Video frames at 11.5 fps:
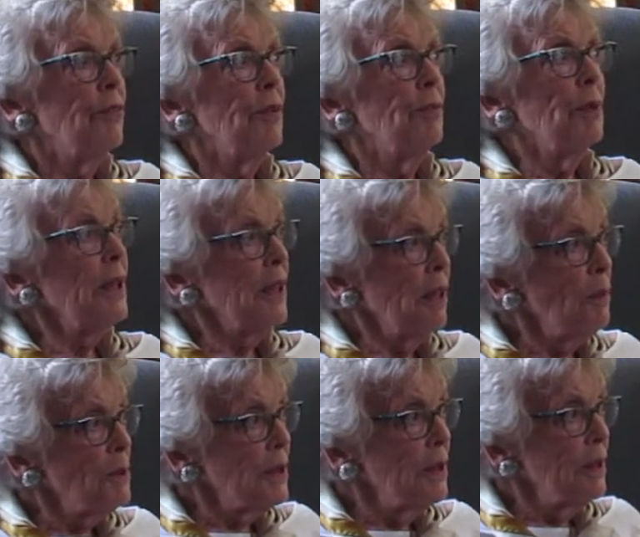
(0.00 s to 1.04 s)
Billy
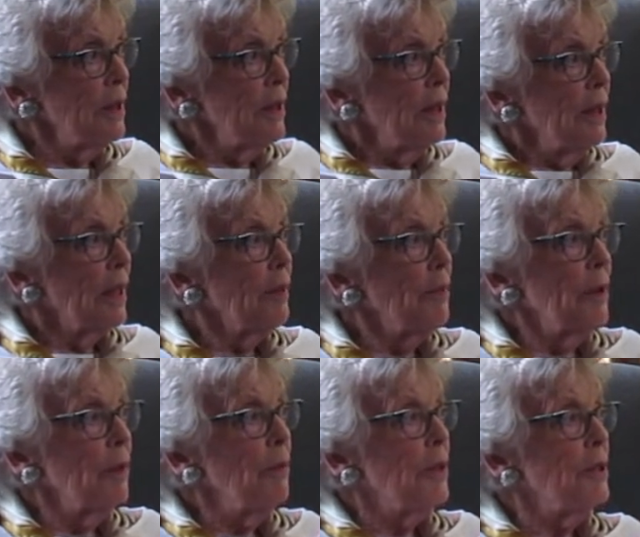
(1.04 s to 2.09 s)
Thompson.
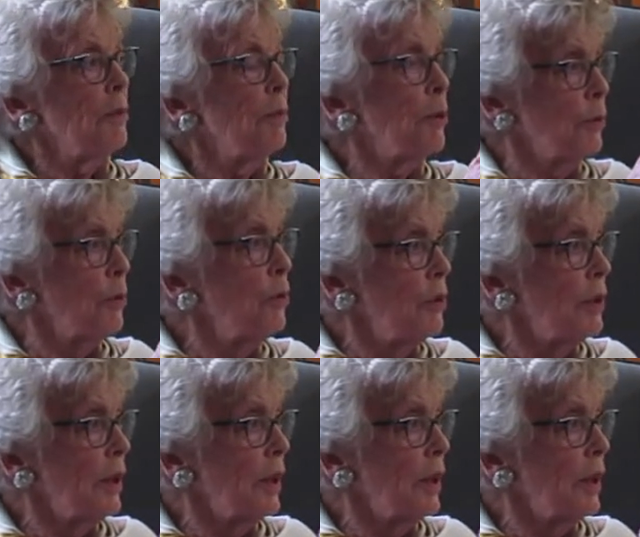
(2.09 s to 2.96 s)
Billy went to Peru,